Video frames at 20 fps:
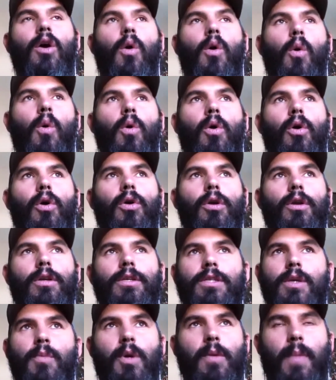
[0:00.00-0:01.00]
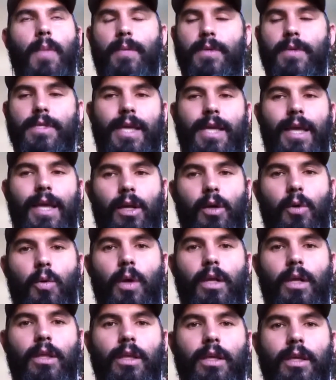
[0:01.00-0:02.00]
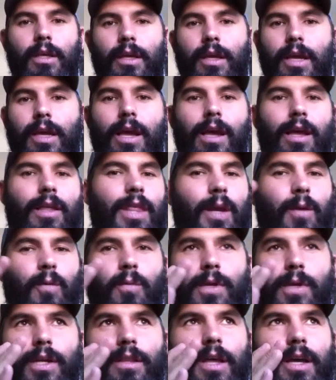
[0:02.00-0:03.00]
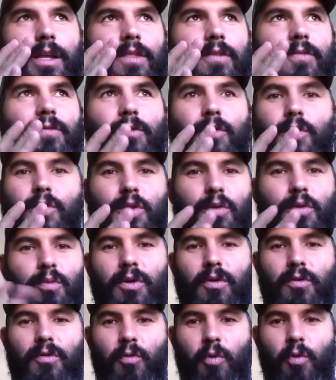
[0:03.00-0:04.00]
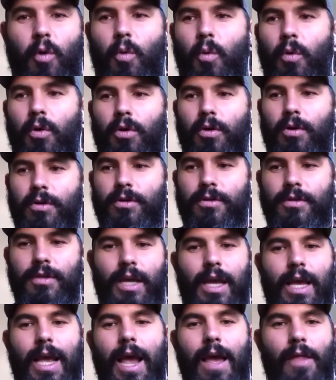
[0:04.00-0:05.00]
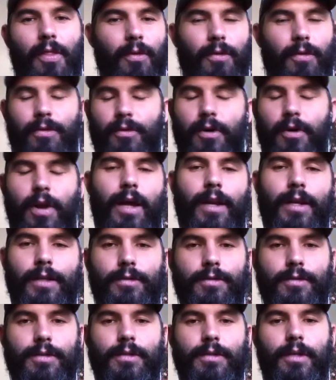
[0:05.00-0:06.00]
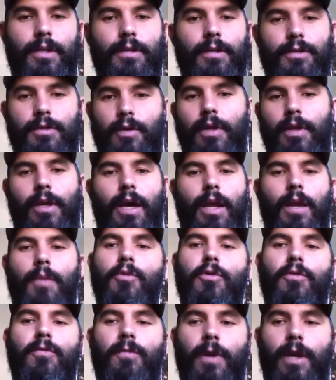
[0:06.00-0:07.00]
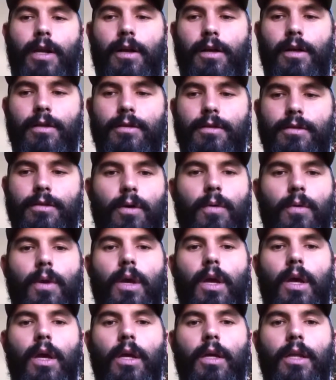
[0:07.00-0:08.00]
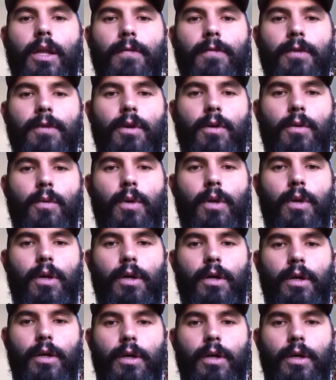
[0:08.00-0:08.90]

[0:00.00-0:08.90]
or someone might be scanning quickly. They read like the first 3 or 4 words and they're not interested, so they kind of move right on. So you definitely don't want